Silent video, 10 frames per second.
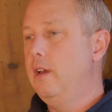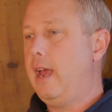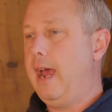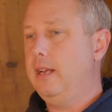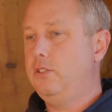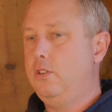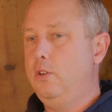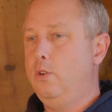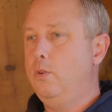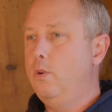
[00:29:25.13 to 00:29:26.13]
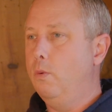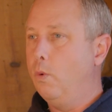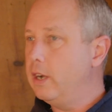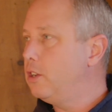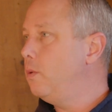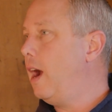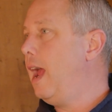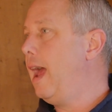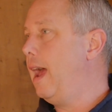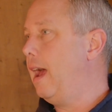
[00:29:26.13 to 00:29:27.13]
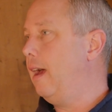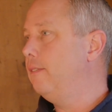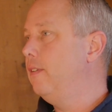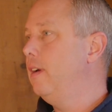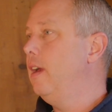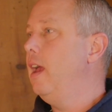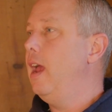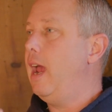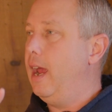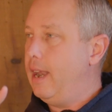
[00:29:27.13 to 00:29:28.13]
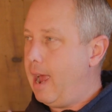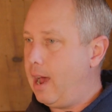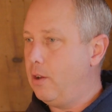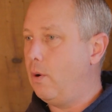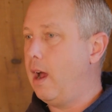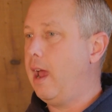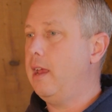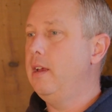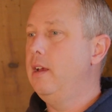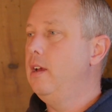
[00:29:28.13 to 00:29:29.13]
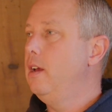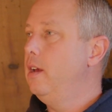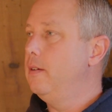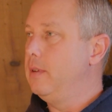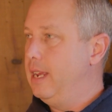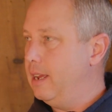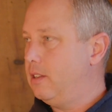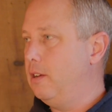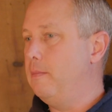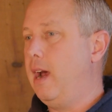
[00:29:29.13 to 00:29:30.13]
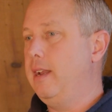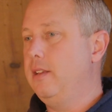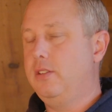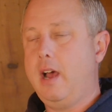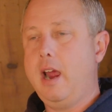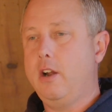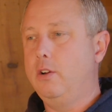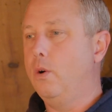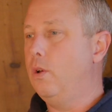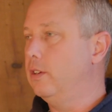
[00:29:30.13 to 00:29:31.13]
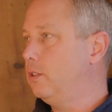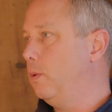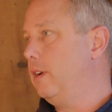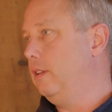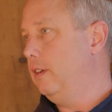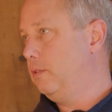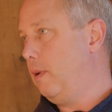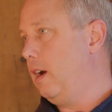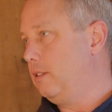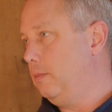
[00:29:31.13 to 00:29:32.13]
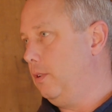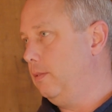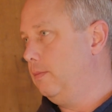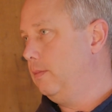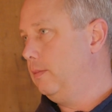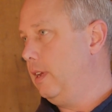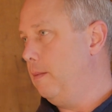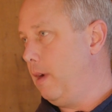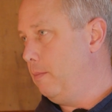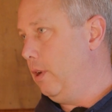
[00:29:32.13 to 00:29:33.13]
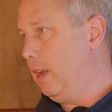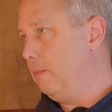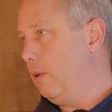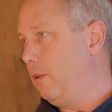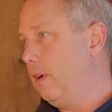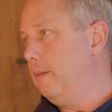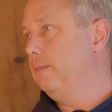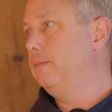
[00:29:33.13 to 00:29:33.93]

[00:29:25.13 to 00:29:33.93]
as to what do I have and how do I get to my desired goal as quickly as possible in my breeding program.